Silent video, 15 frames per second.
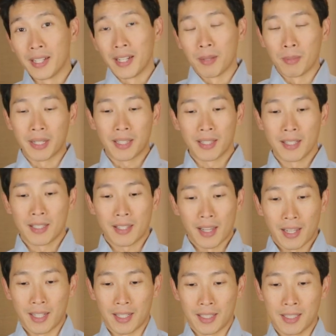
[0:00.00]
it up like this
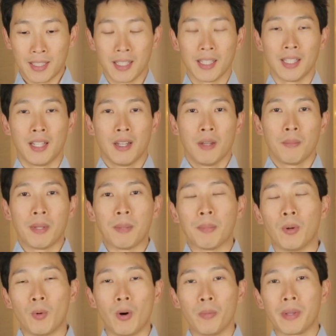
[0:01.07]
and
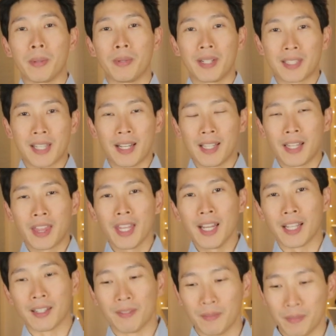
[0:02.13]
people won't be able to tell a thing.